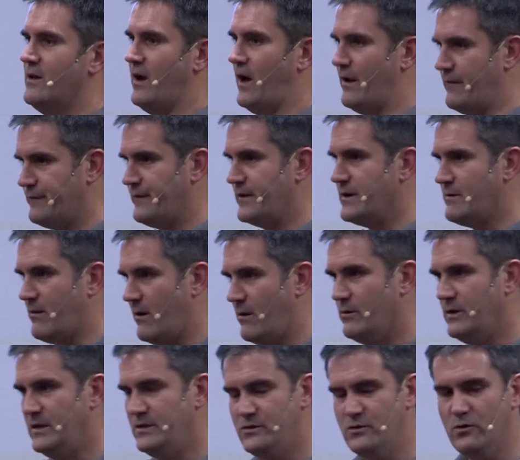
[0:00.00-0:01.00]
and figure
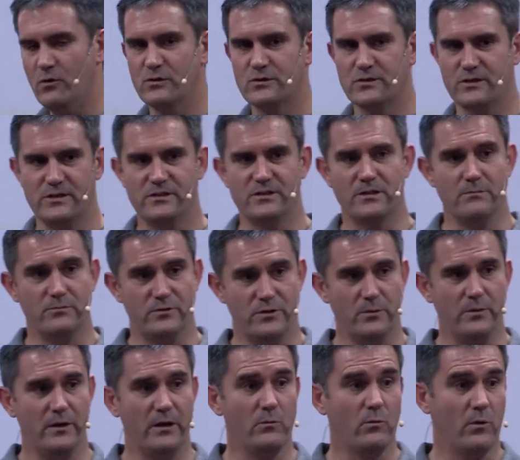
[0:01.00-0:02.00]
out, is your system
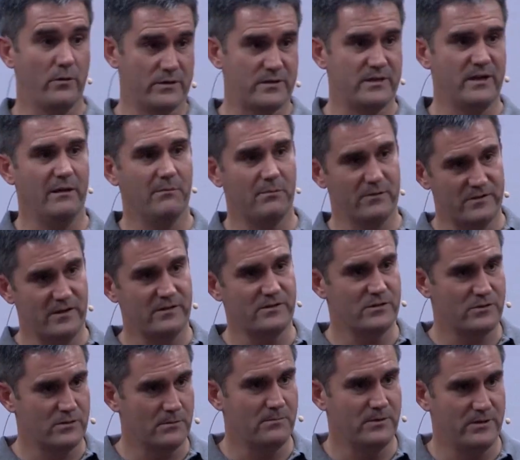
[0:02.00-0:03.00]
doing what the table says it
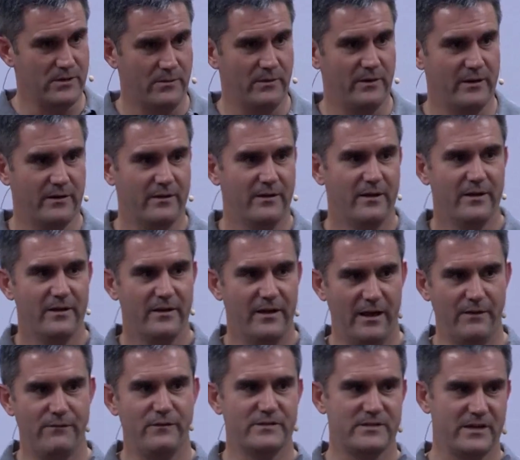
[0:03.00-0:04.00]
should be doing?
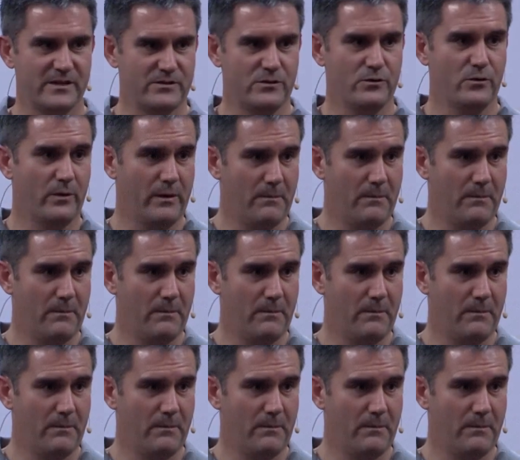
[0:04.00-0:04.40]
If it says no